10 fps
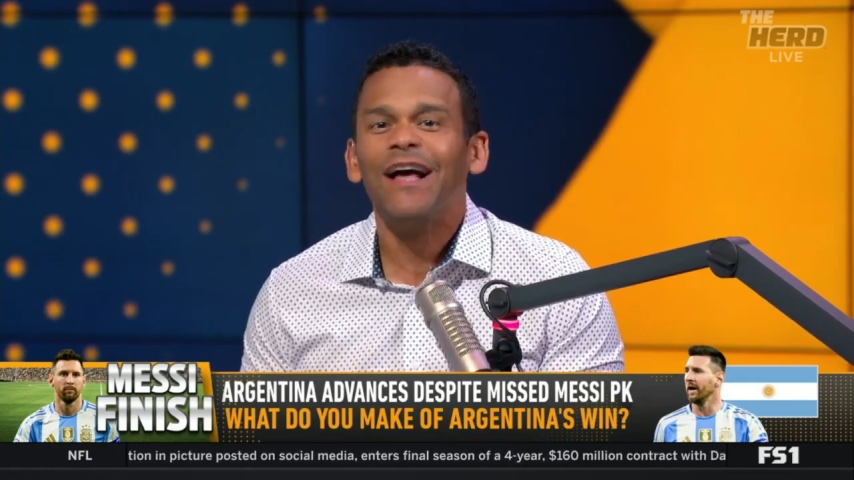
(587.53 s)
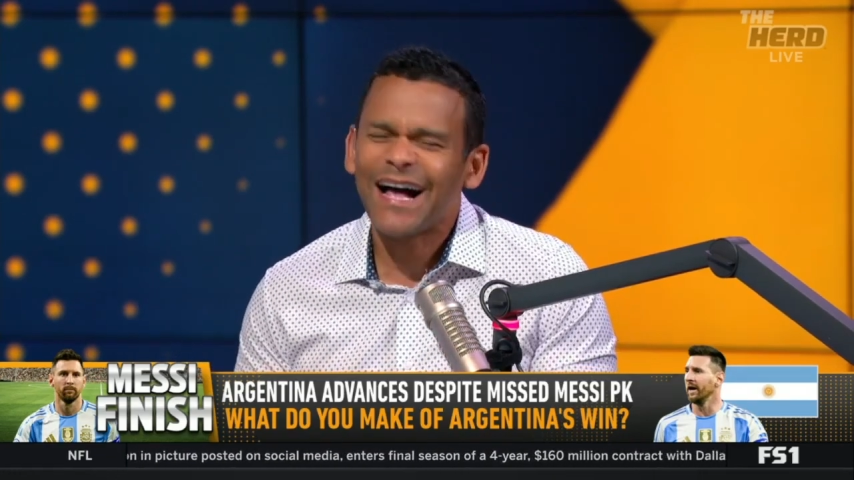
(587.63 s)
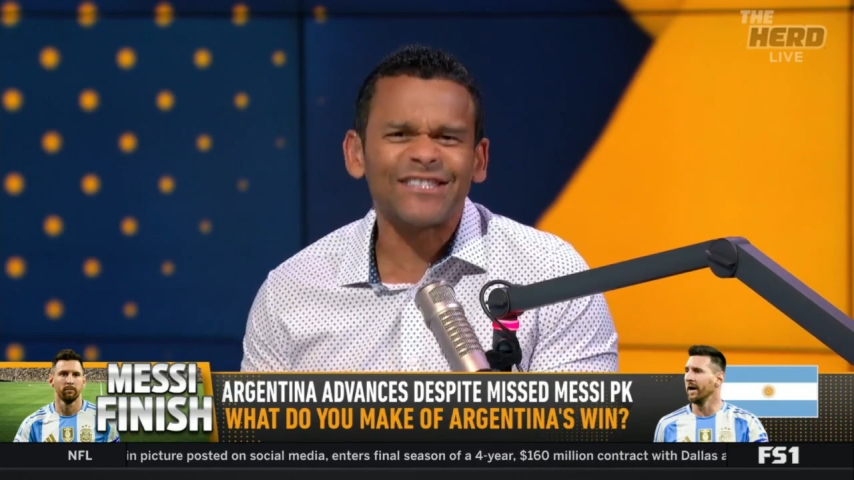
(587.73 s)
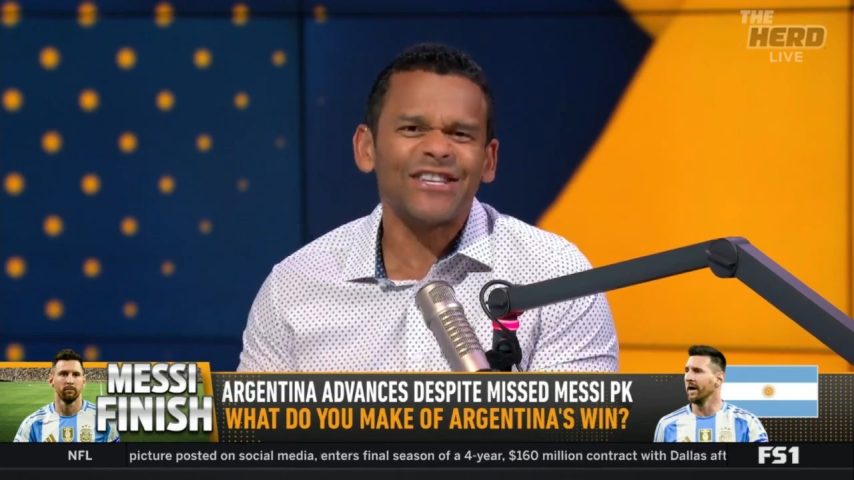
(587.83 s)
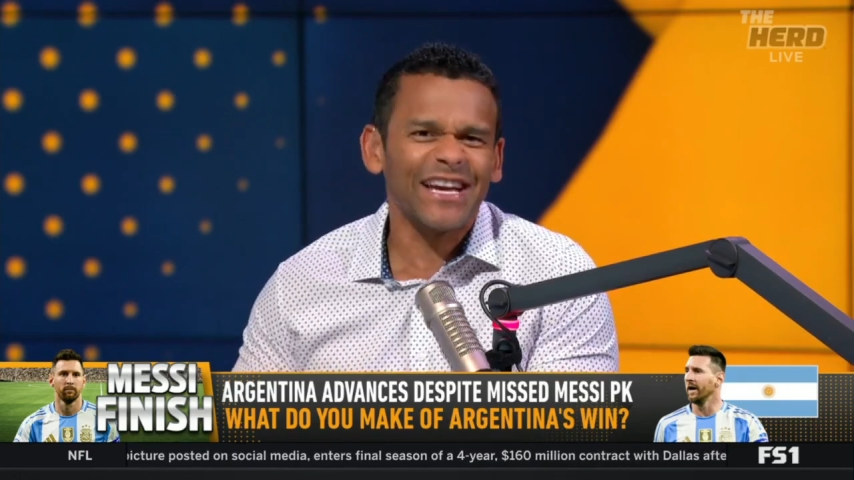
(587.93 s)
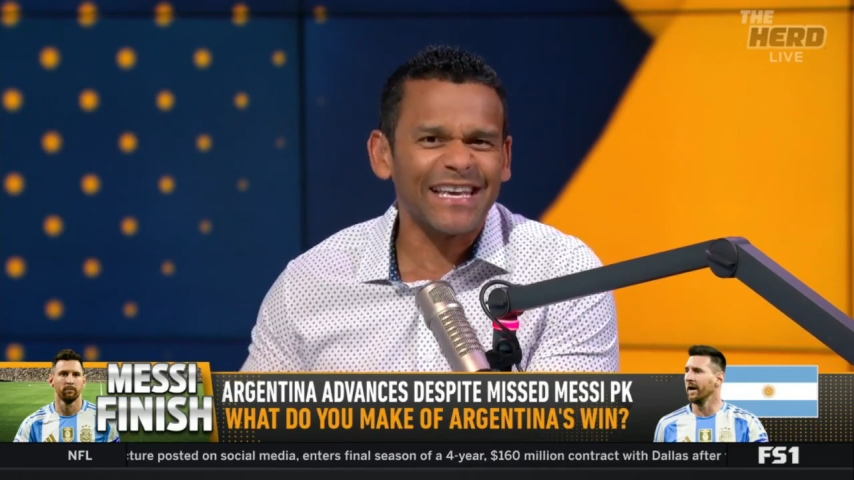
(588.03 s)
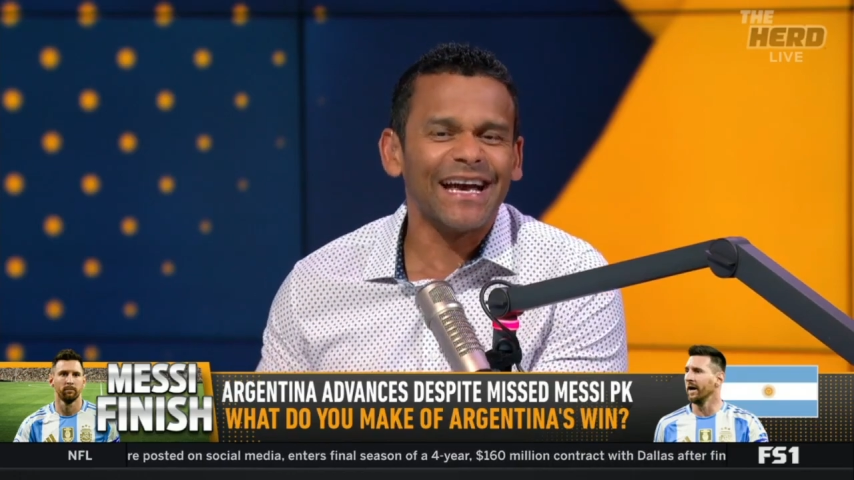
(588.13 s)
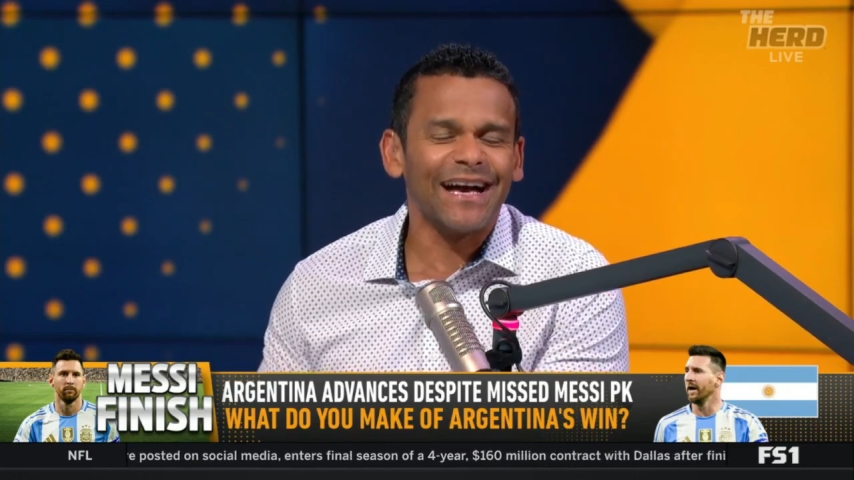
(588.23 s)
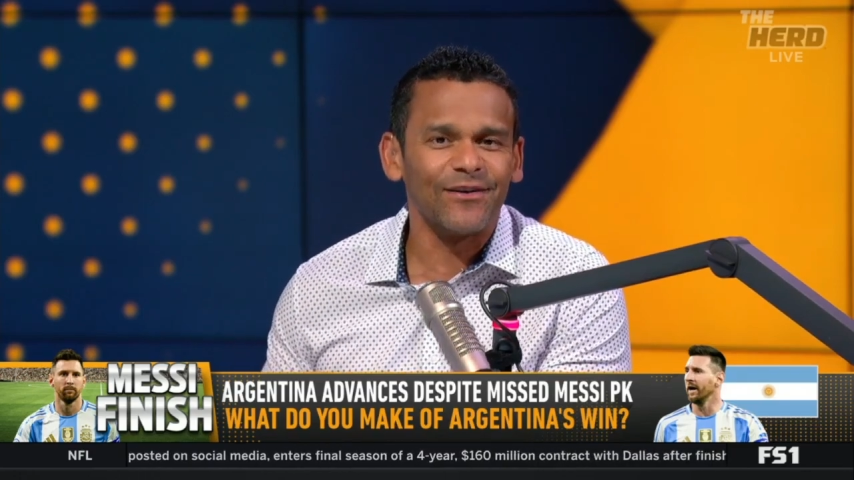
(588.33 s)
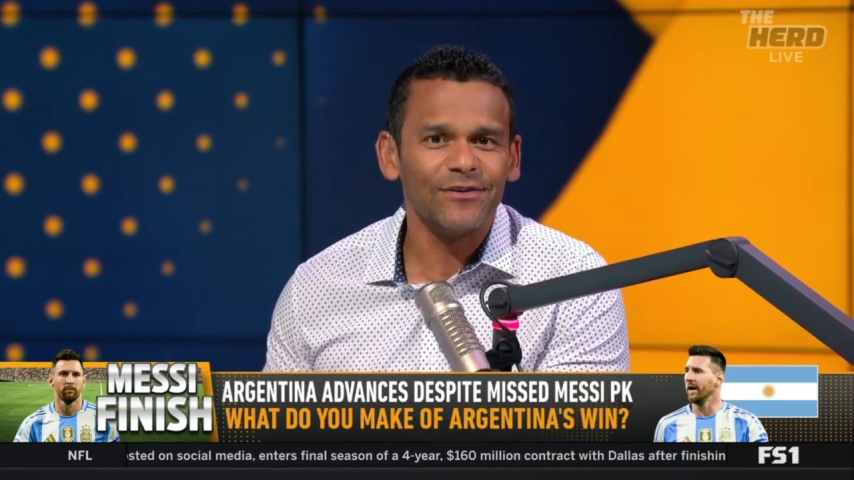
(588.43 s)
I'll check it
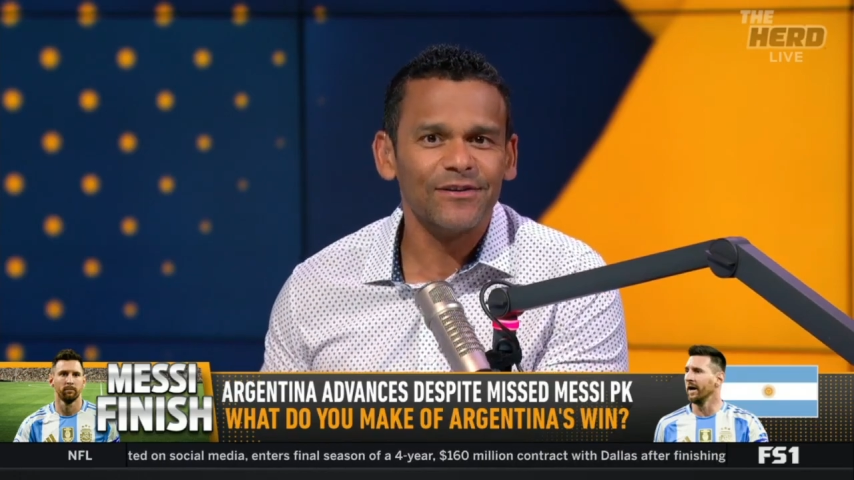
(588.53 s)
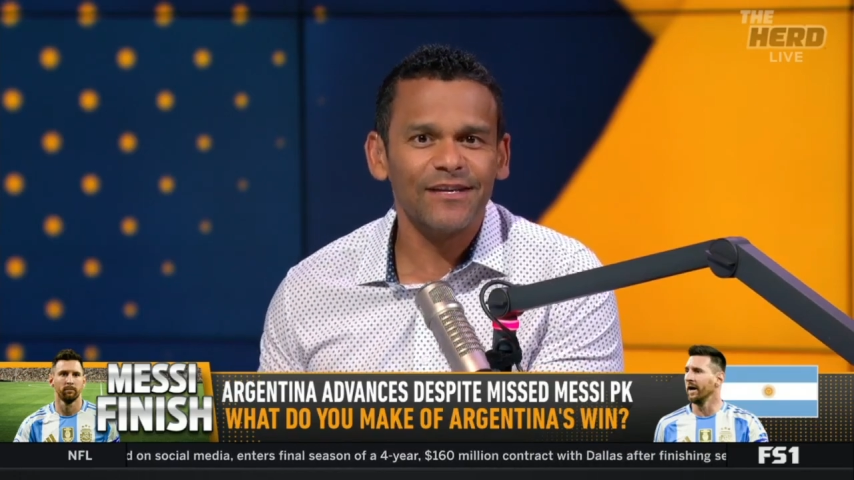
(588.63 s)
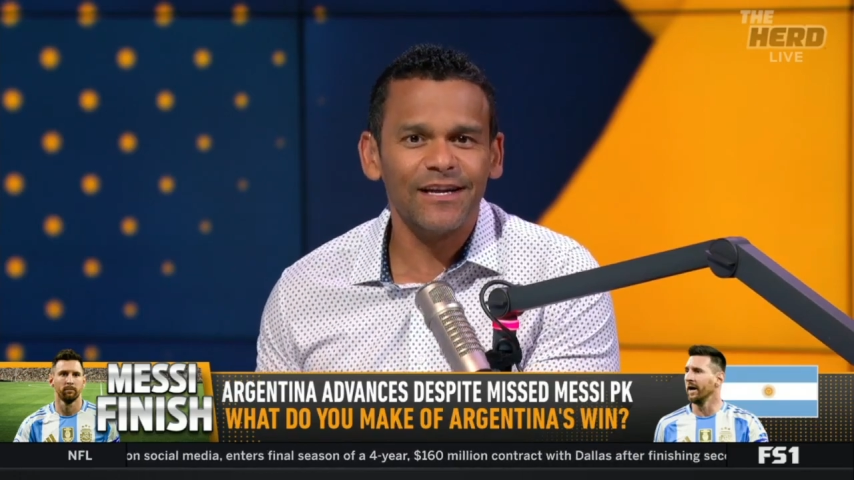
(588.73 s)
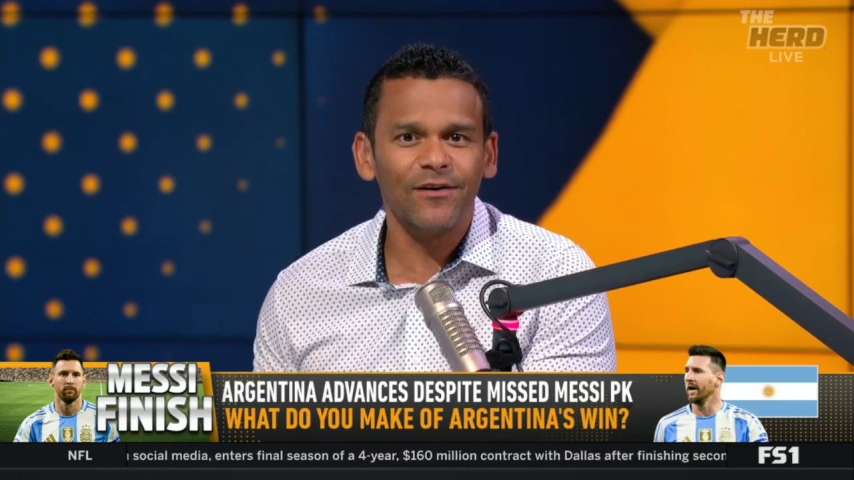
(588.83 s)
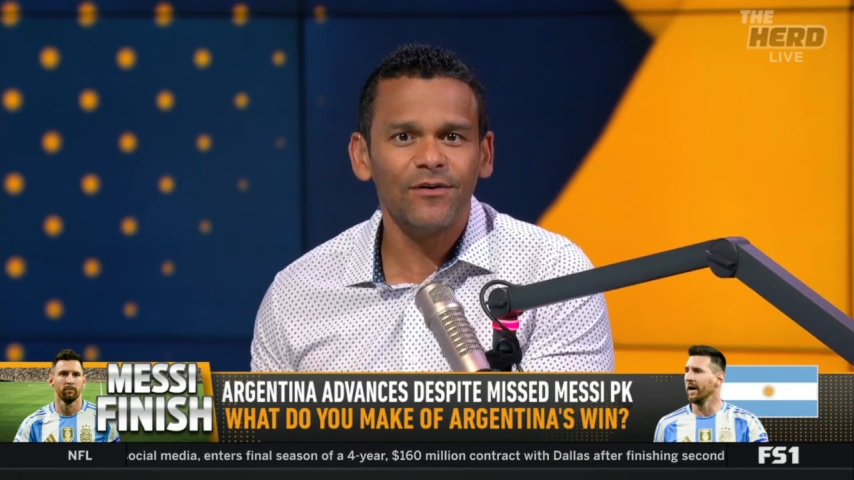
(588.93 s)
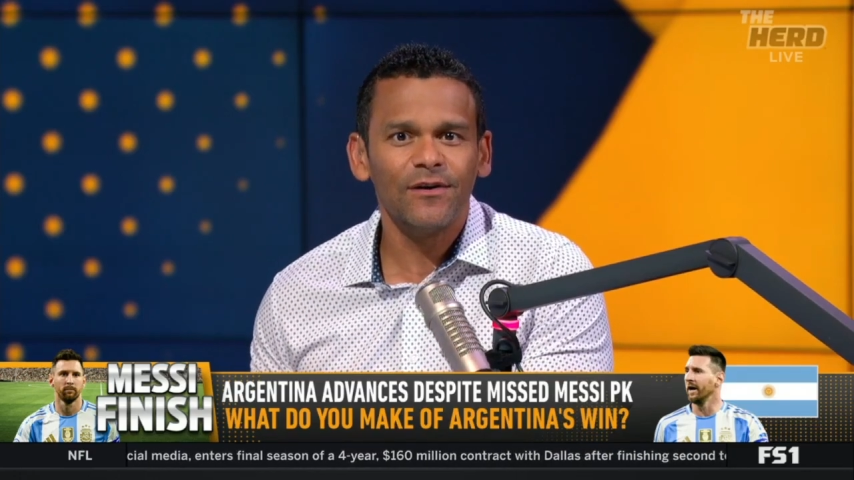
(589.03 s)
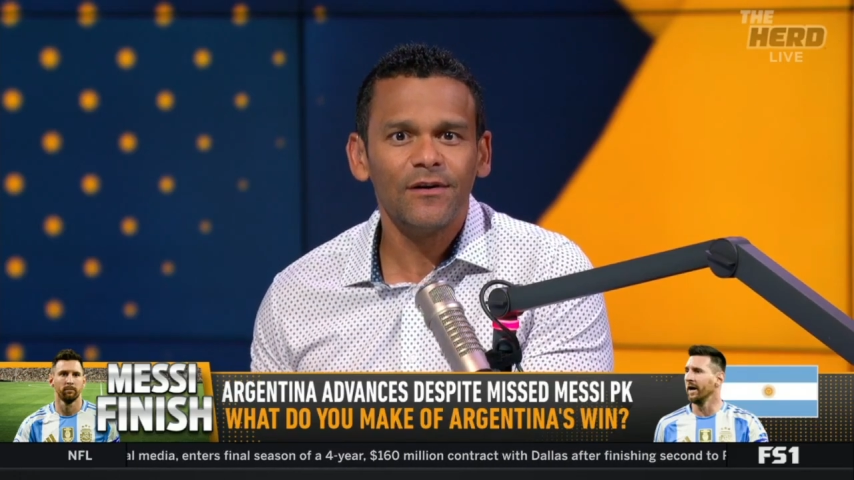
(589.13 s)
out, you know?